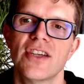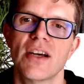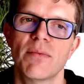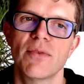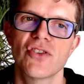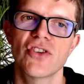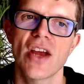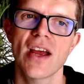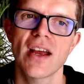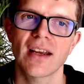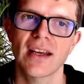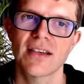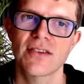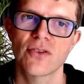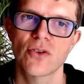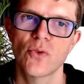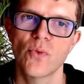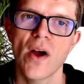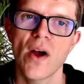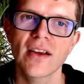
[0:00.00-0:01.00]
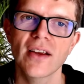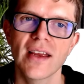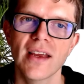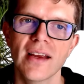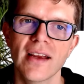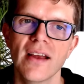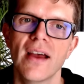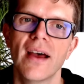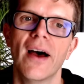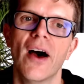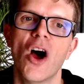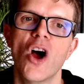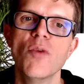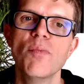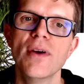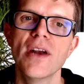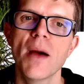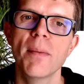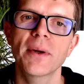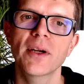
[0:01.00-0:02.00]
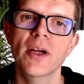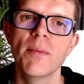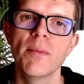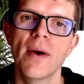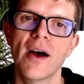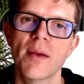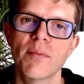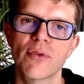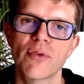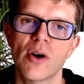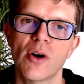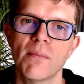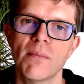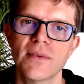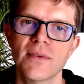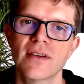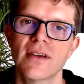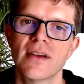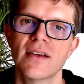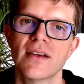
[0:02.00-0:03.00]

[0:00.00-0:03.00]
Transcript: double check it's all working, open up a command prompt,